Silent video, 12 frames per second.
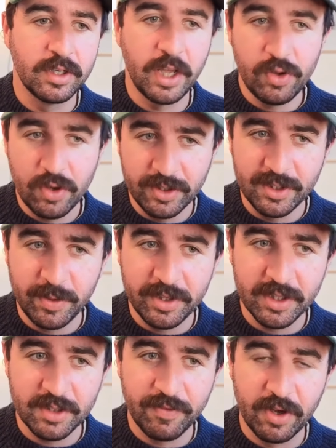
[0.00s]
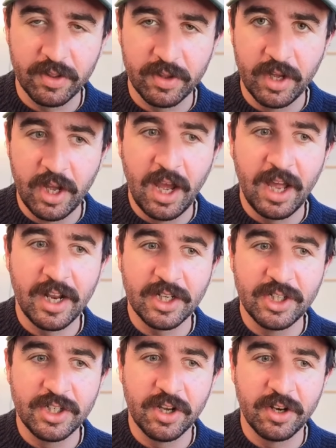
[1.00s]
Now, you could tweak this further and
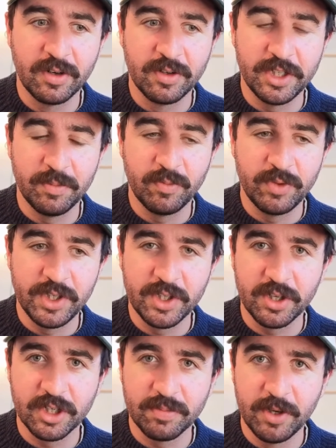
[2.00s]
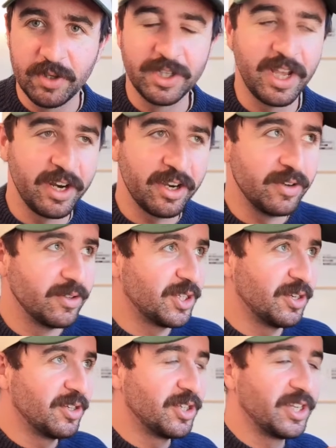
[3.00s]
actually turn on deep research mode to get it
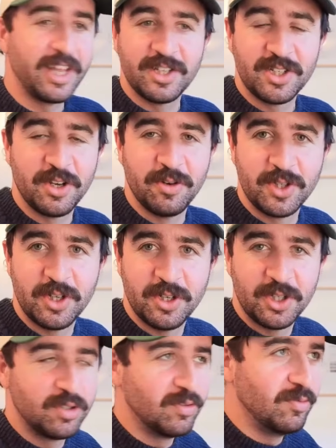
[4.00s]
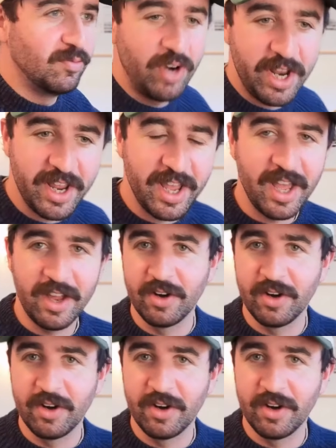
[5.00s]
to go and search through Reddit